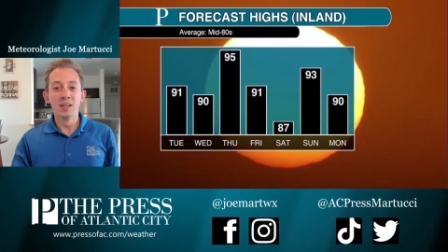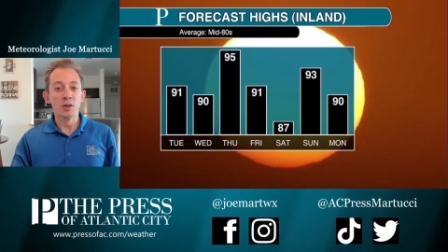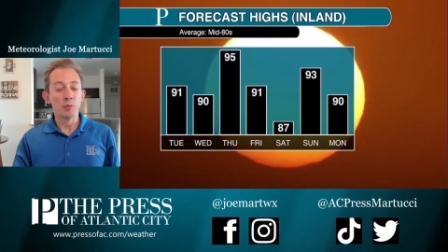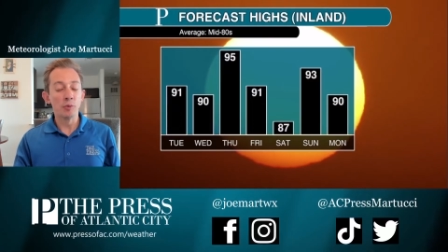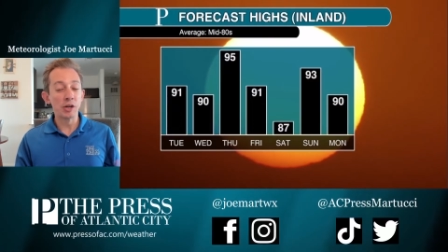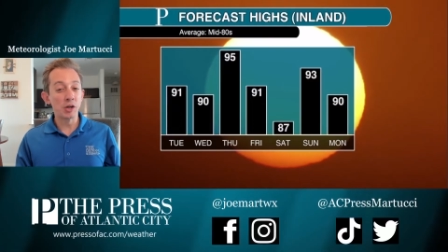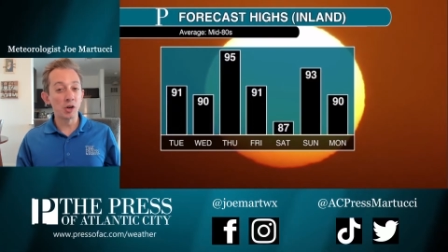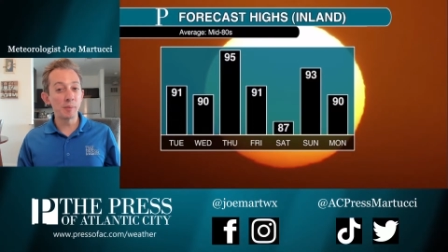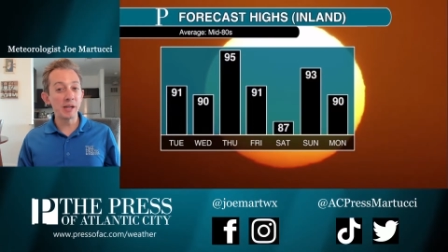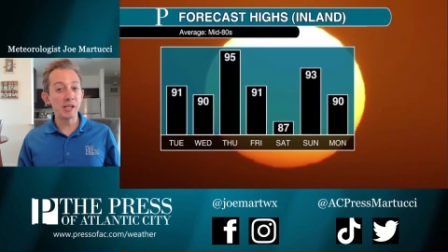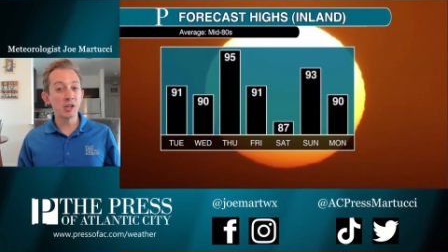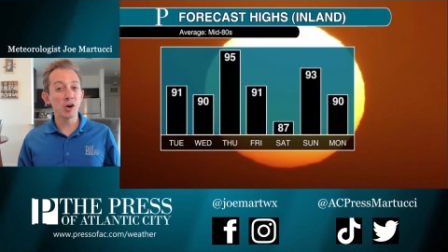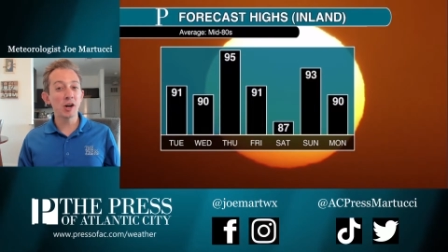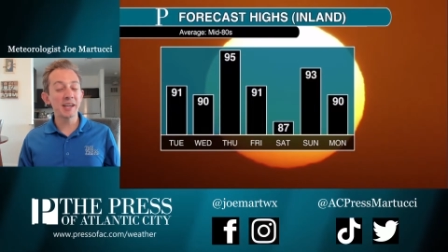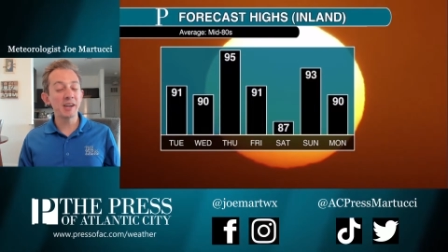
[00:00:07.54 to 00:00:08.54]
We could be
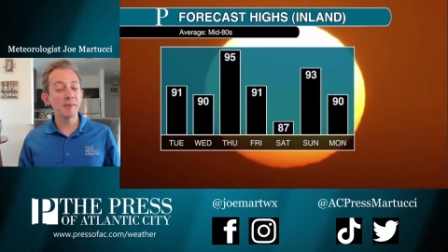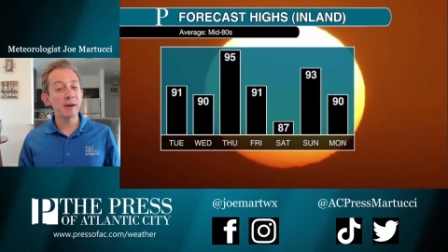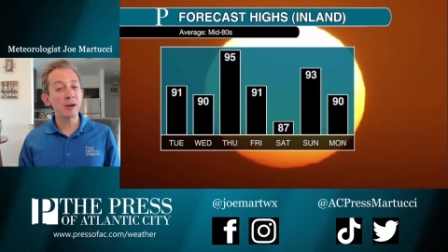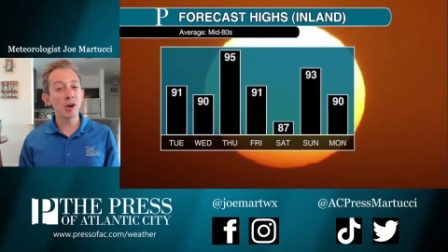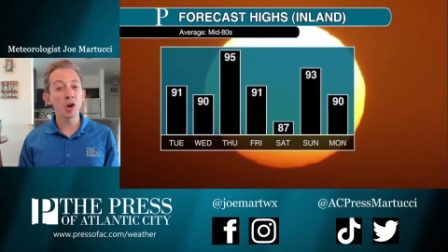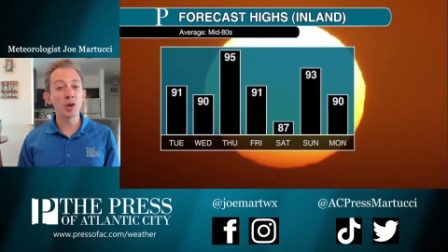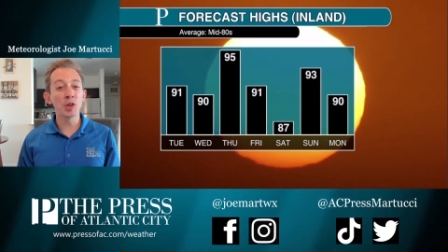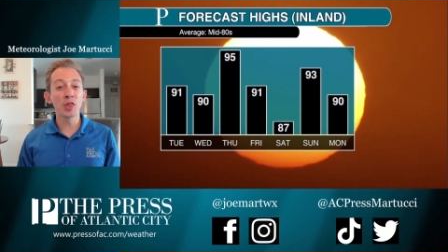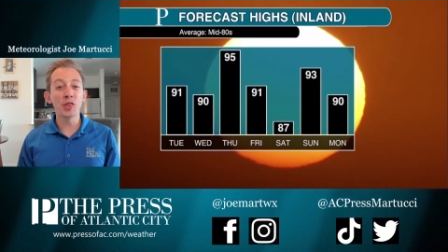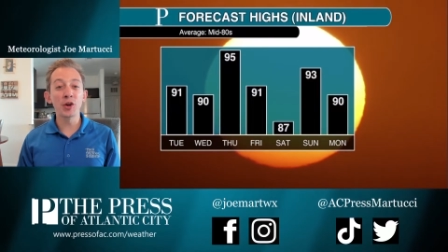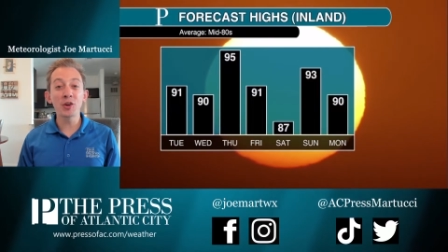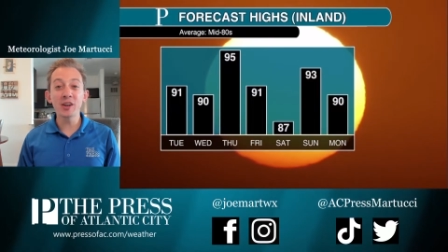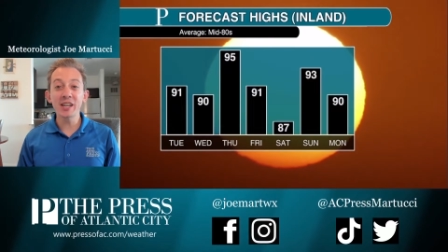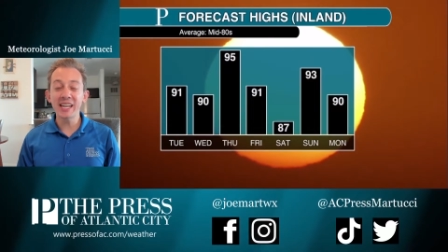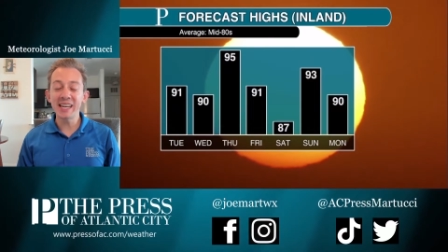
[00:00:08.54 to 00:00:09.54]
talking about our
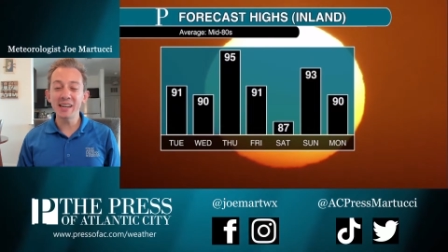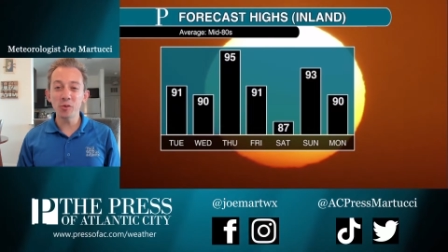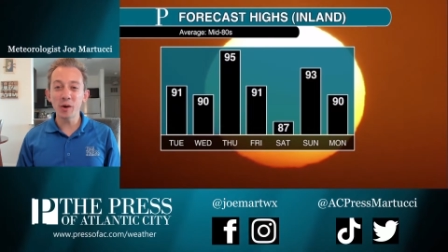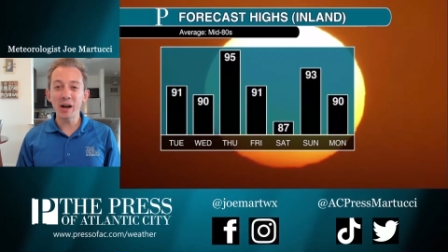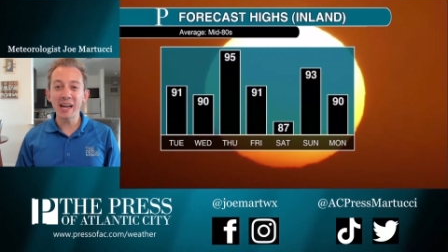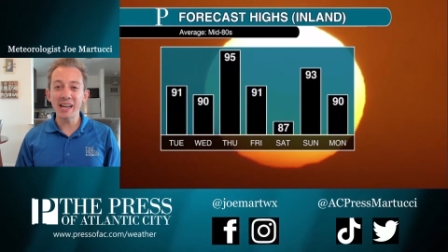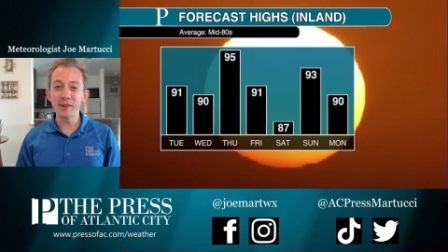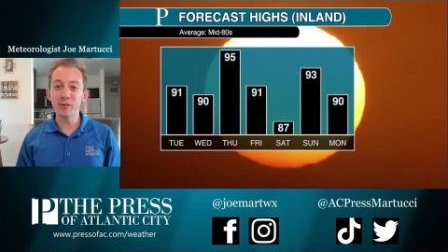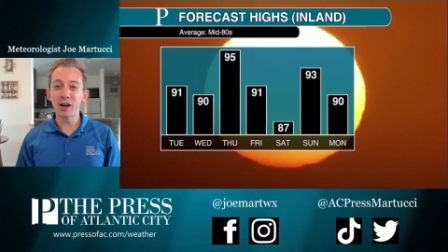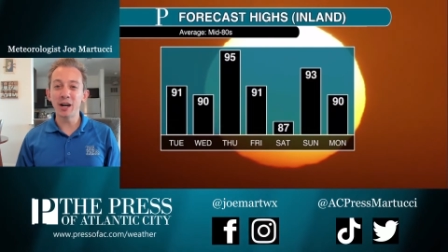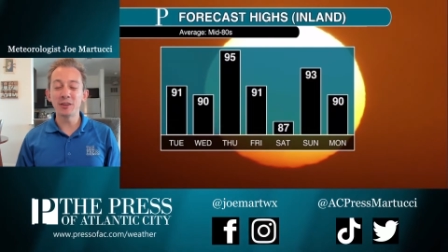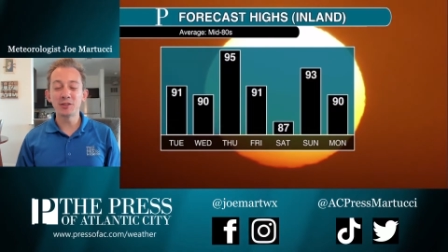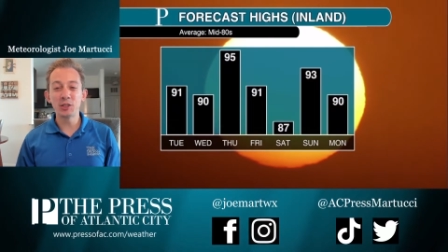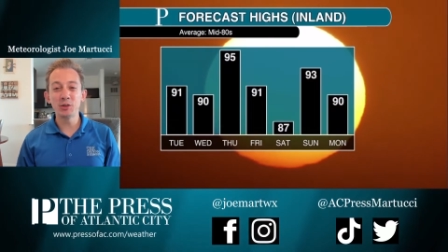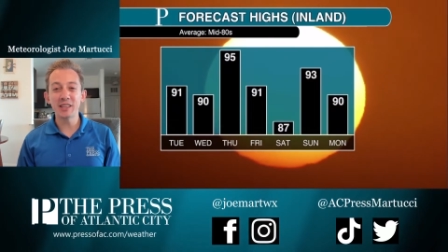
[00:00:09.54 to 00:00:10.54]
third heat wave
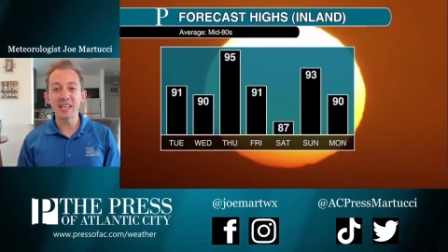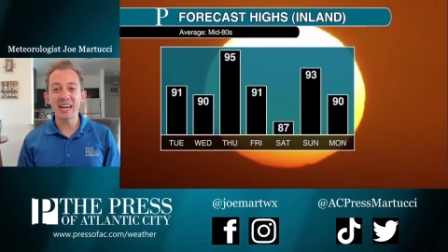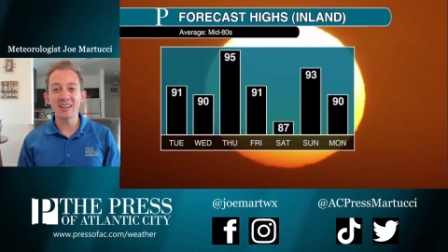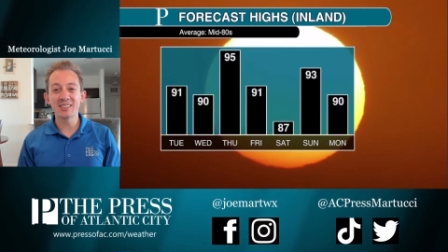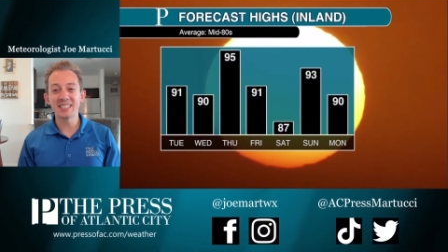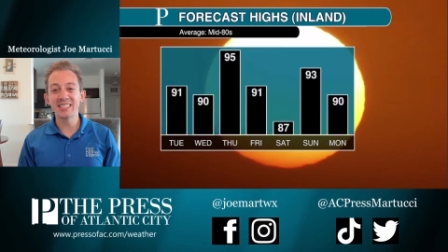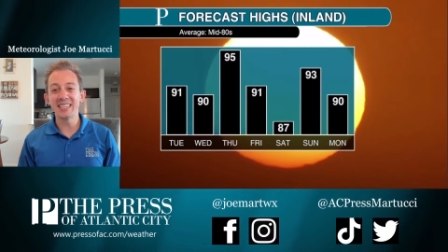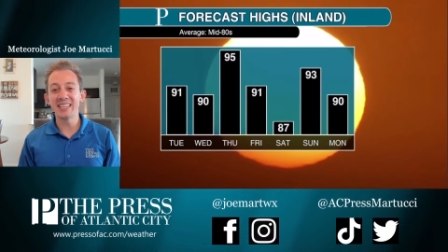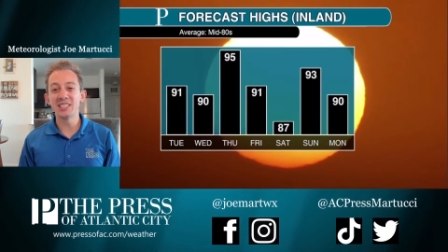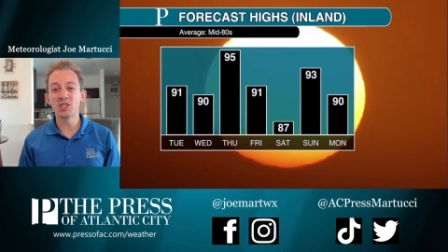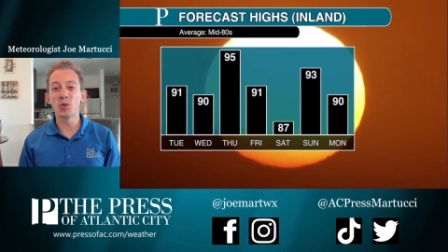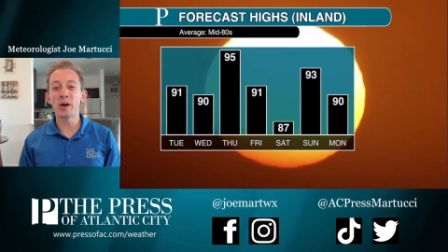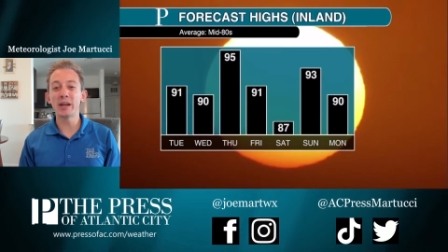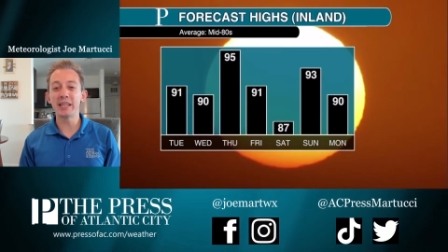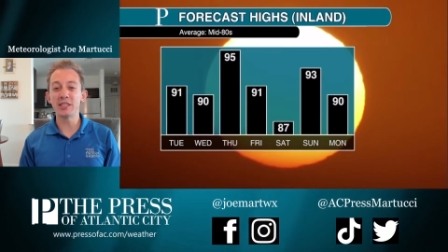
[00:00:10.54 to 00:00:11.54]
of
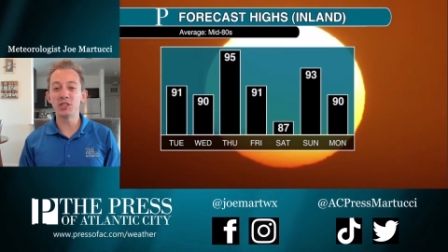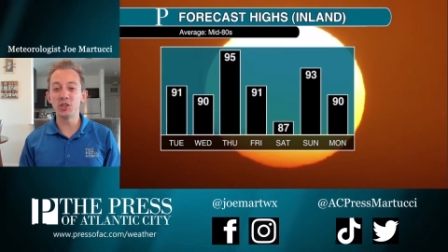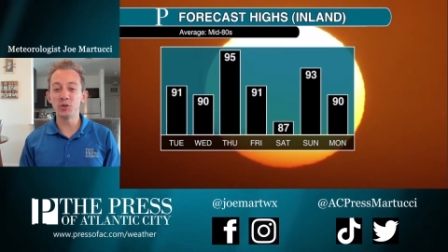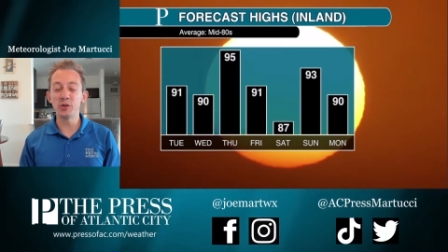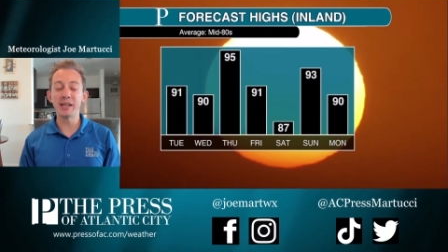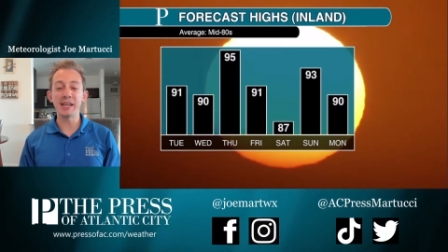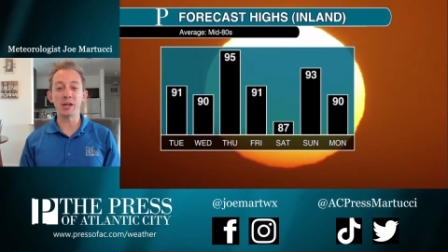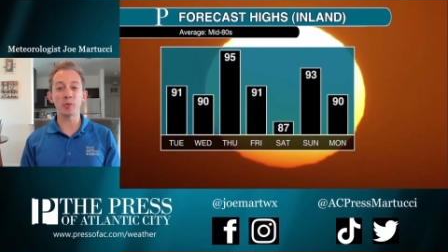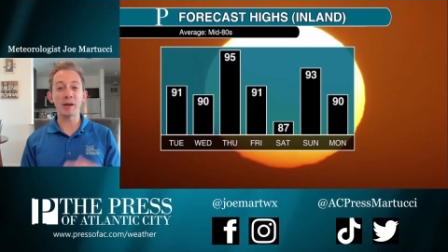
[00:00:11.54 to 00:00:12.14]
2022 here.